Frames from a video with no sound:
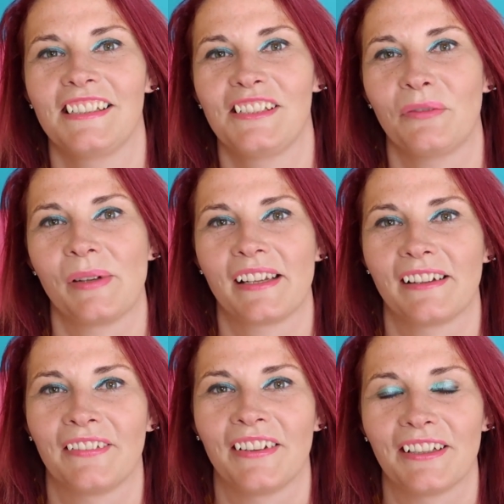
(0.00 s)
topic
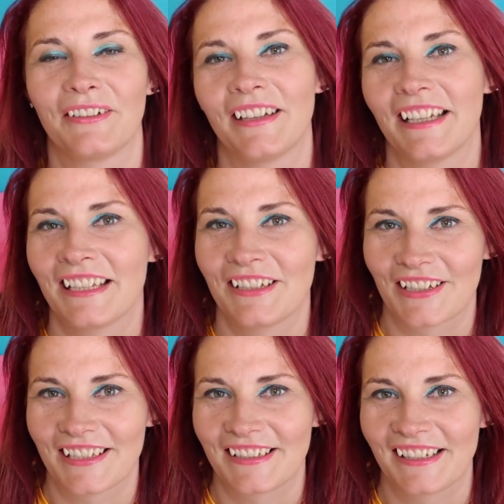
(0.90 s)
I find quite
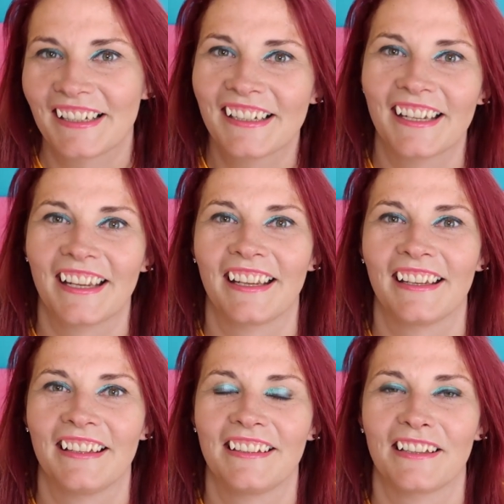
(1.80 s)
interesting
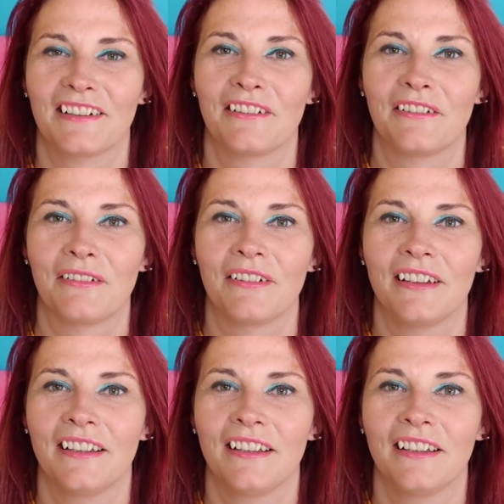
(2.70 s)
is the whole